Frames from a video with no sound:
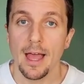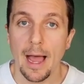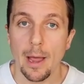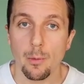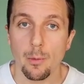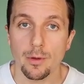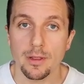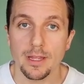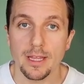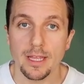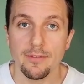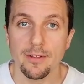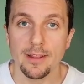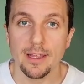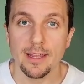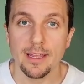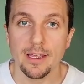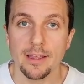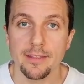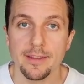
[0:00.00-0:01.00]
I will leave a
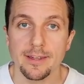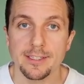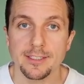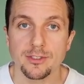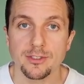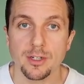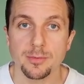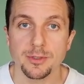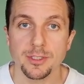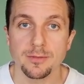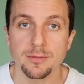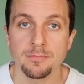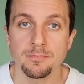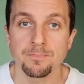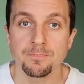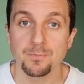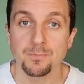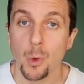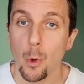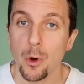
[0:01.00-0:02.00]
link in the description,
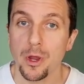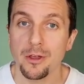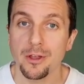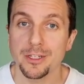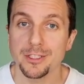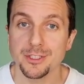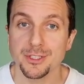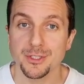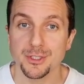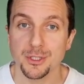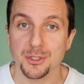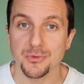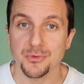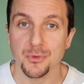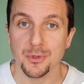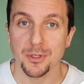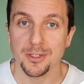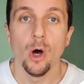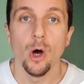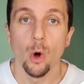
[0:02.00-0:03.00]
or you can just search for it.